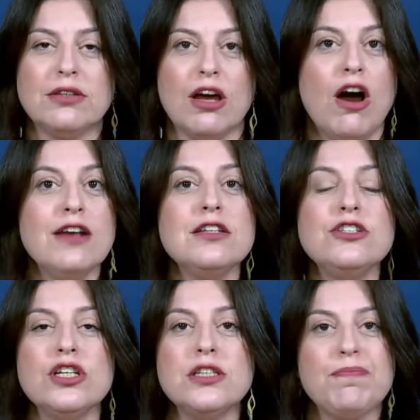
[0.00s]
the
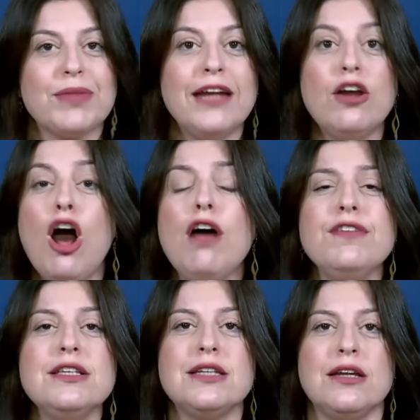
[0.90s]
hostages. And all
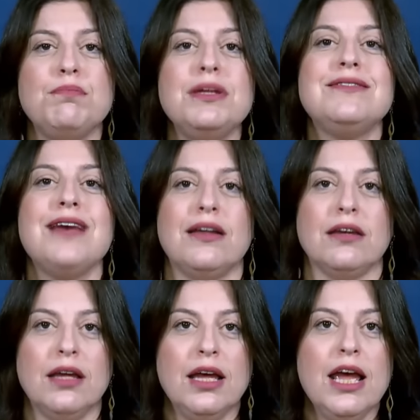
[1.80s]
this can be
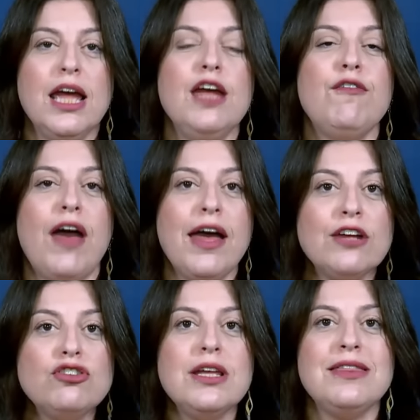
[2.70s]
done. If
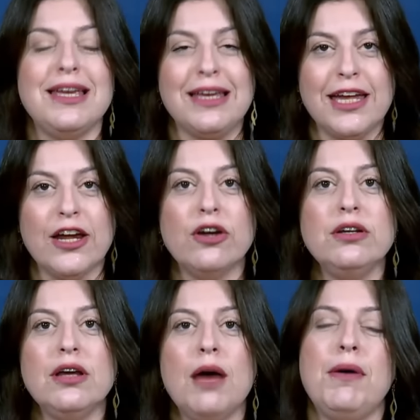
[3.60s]
actually they
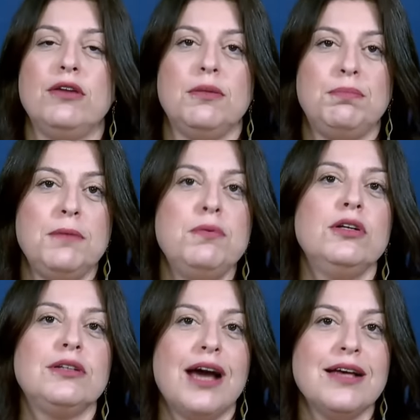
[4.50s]
cared about the people
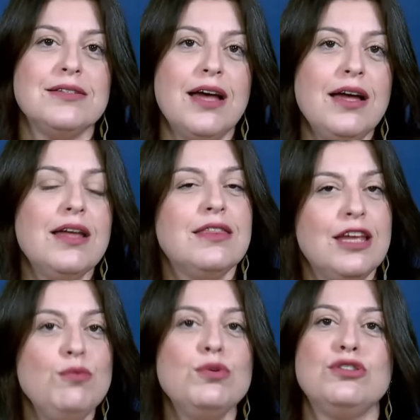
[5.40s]
in Gaza,
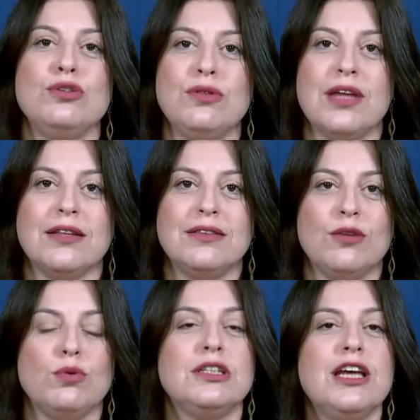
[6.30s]
they would do that. They
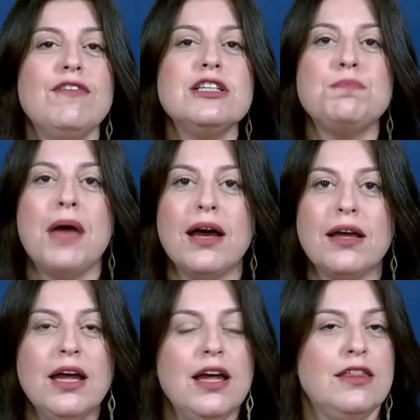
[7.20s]
would give us back
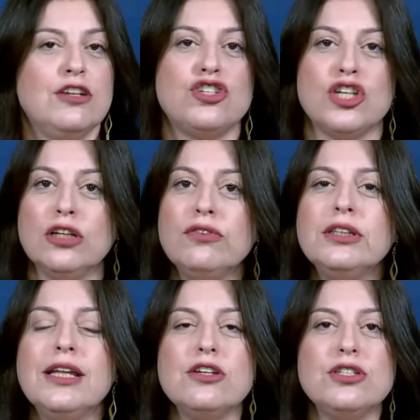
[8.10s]
the
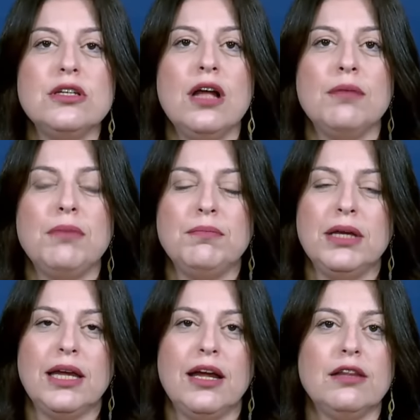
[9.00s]
children that are still
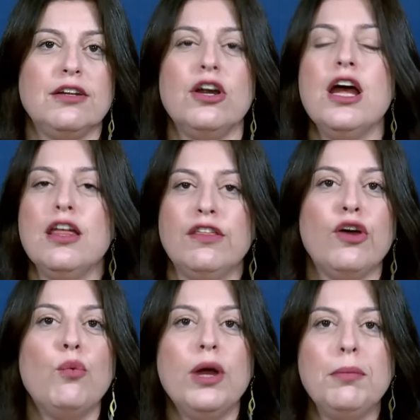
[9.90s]
being held there,
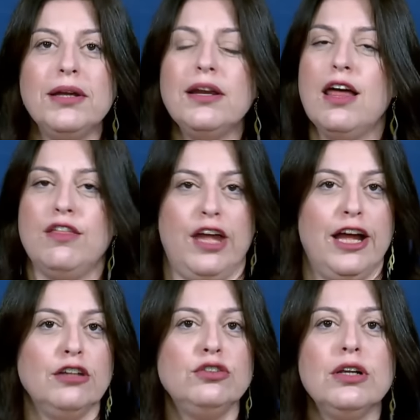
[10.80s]
the women, the
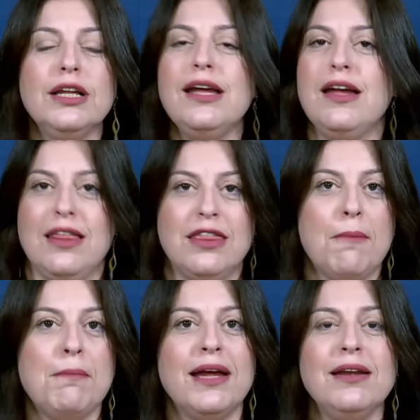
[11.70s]
elderly, the
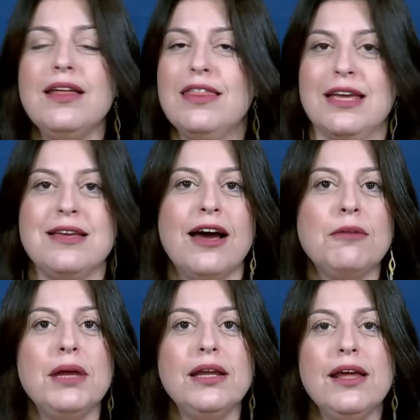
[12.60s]
men, the
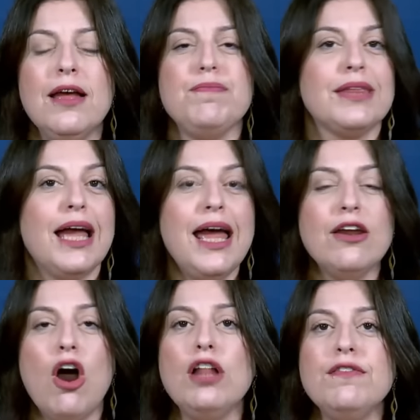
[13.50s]
young men.
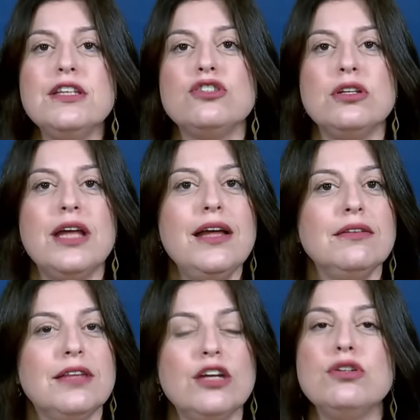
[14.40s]
And all this could
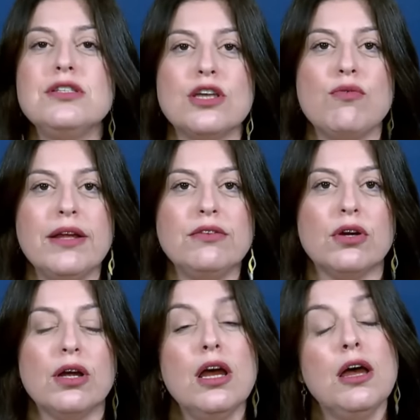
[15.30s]
end. They could
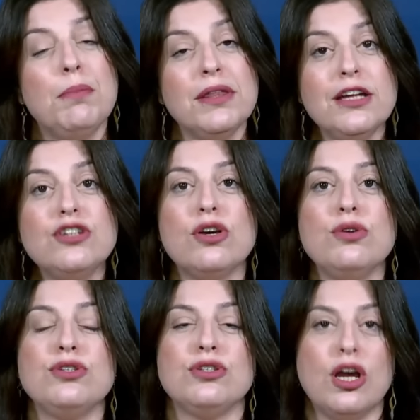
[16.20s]
surrender, but they
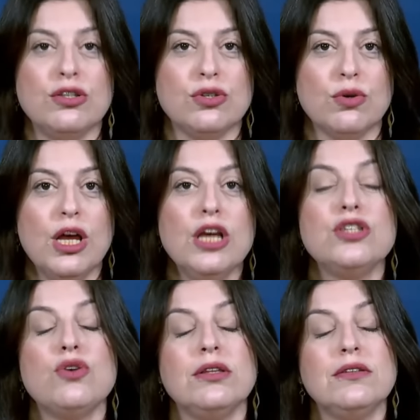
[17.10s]
chose not to.
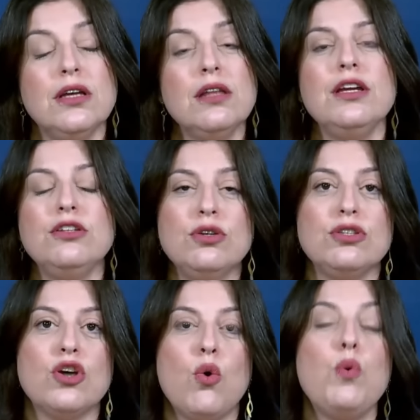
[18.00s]
So until they do
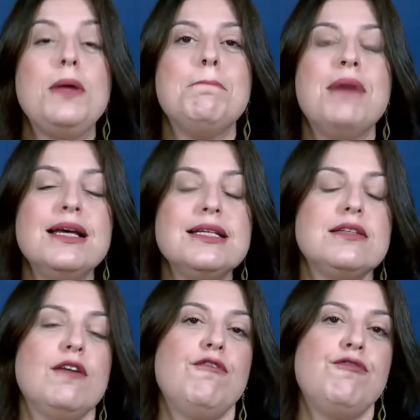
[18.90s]
so, we
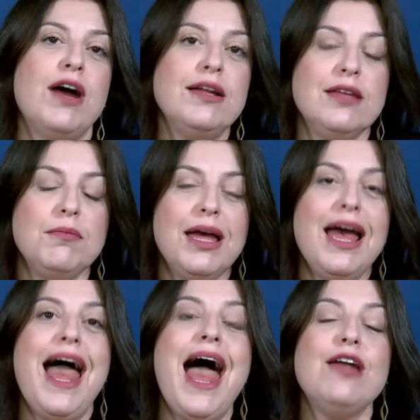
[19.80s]
must fight them
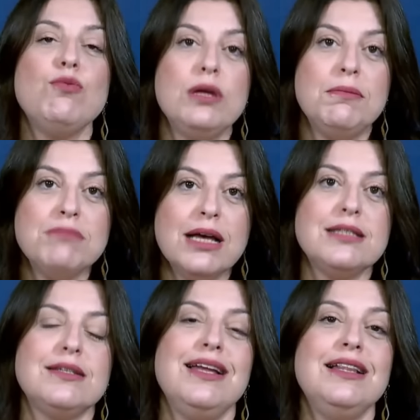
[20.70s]
and we
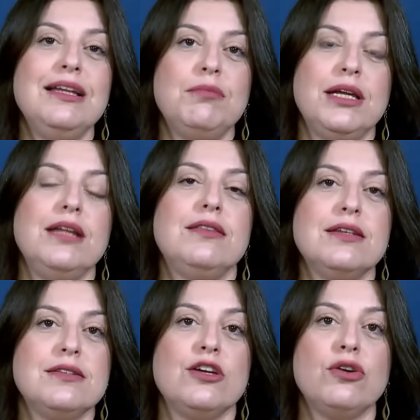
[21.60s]
must eliminate
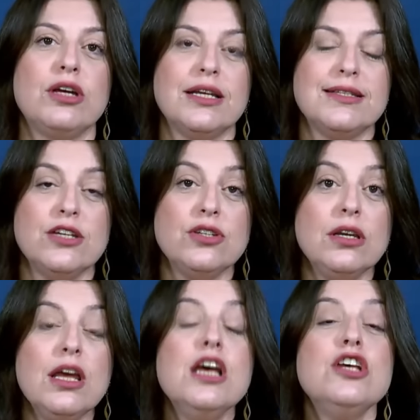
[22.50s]
this terror
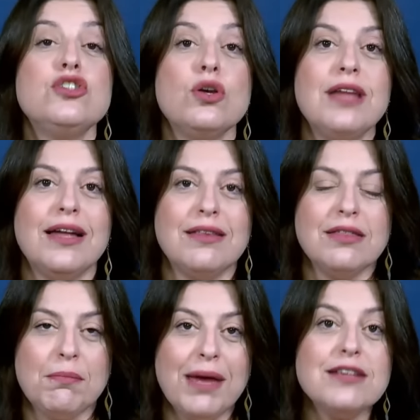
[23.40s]
organization so that
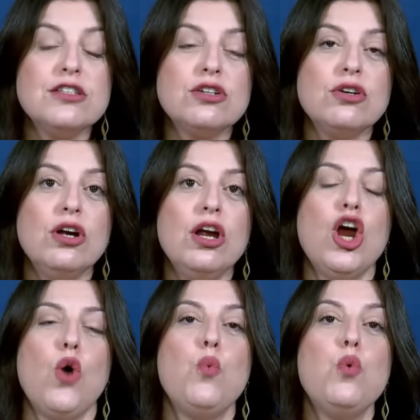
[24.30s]
the massacre
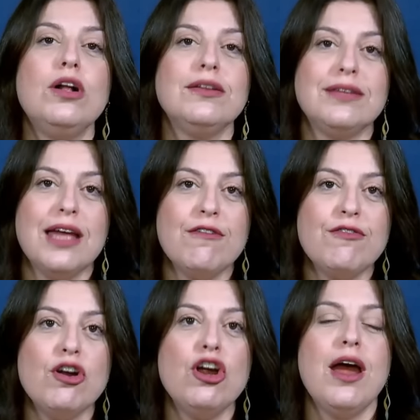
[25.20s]
will
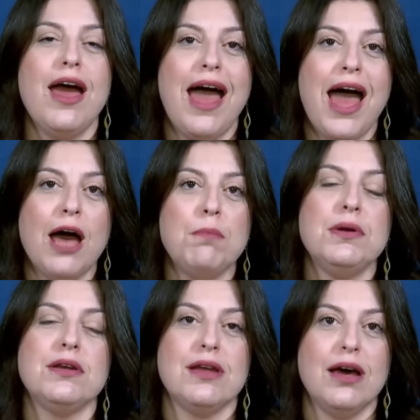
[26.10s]
never
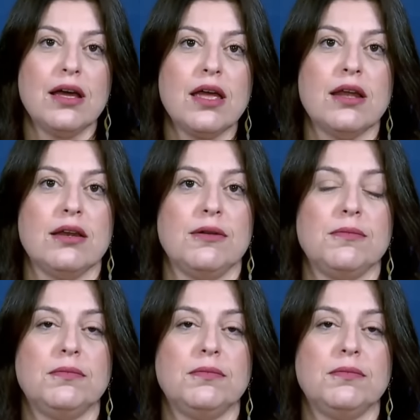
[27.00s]
happen again.